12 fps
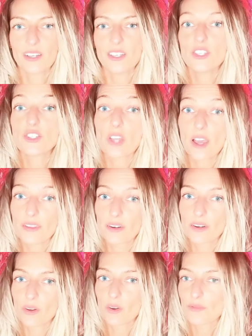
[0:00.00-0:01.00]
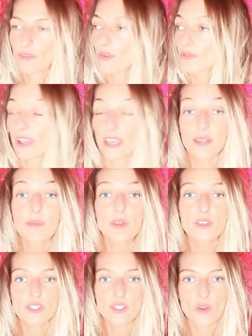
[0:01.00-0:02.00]
each other or of
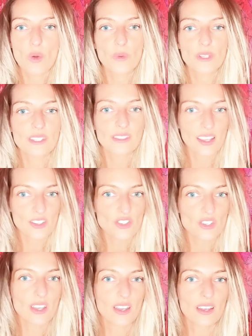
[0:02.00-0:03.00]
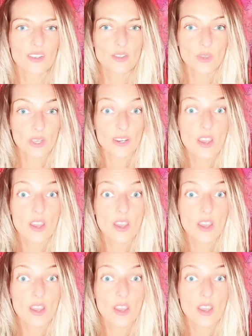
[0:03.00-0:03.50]
animals you know with touch uh, you can